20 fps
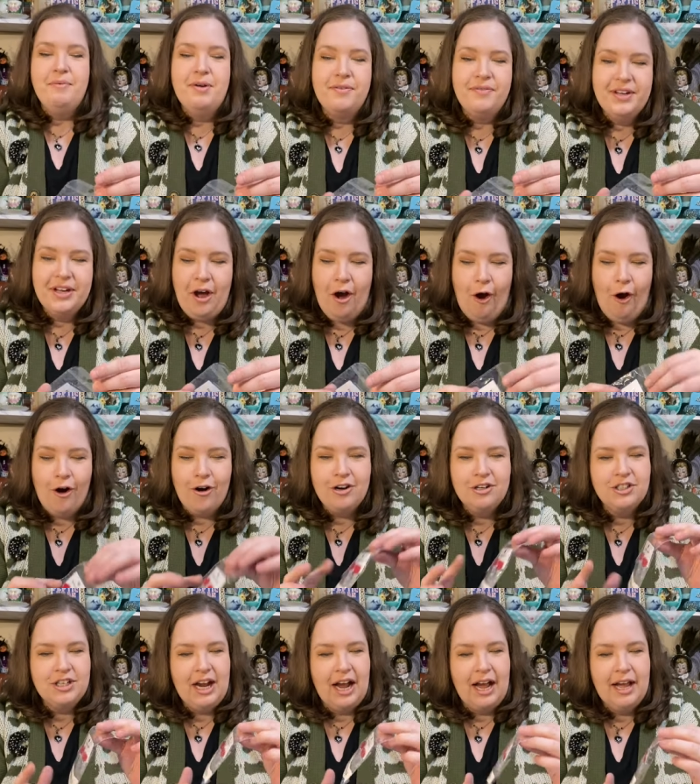having a
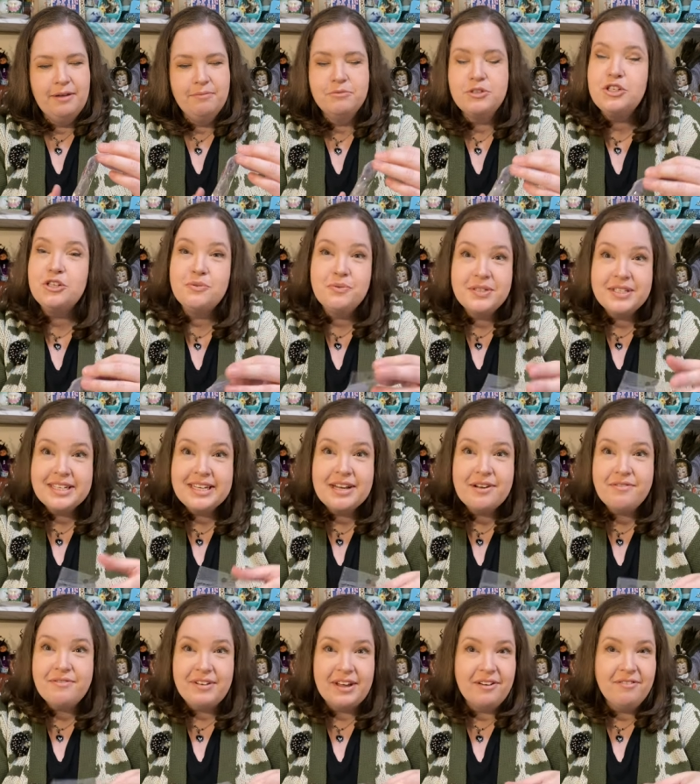hard time choosing a
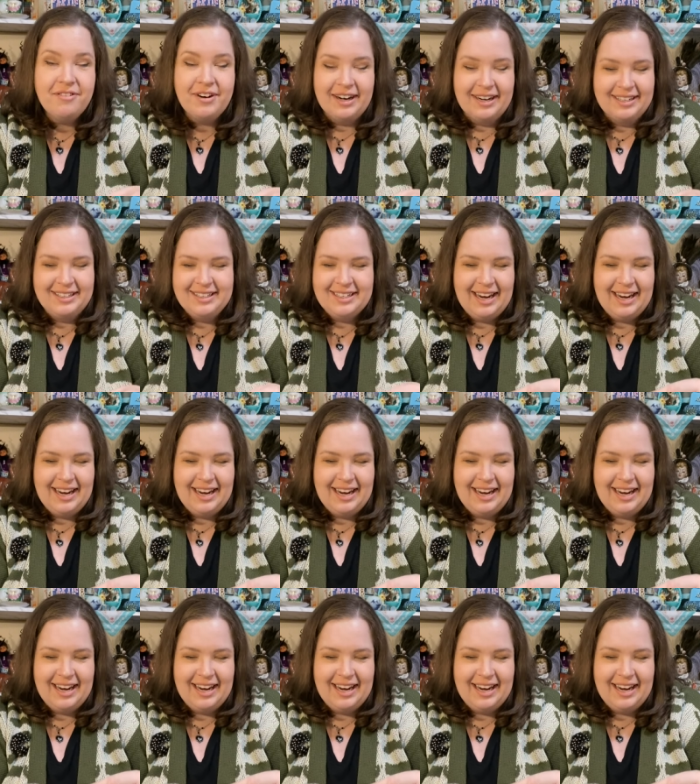favorite.